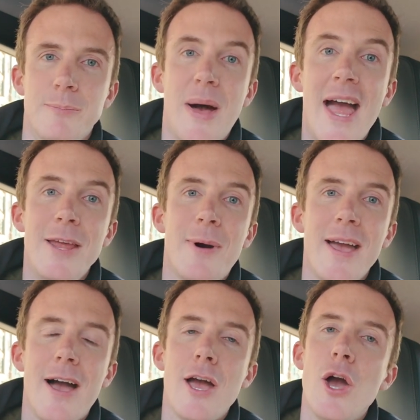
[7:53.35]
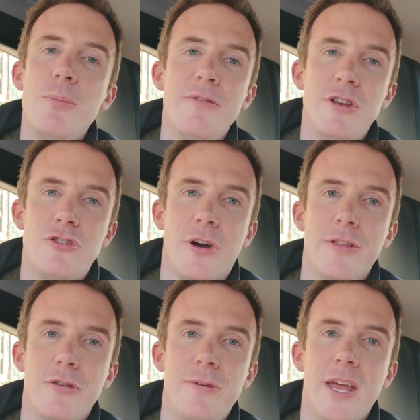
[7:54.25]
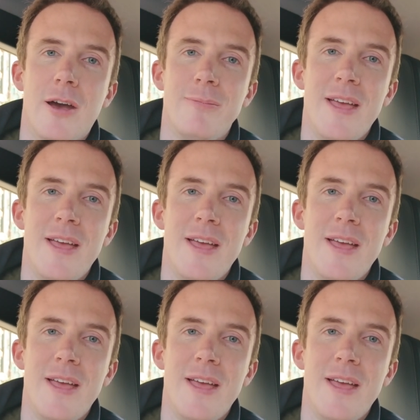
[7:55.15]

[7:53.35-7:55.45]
But anyway, I hope you've enjoyed this video.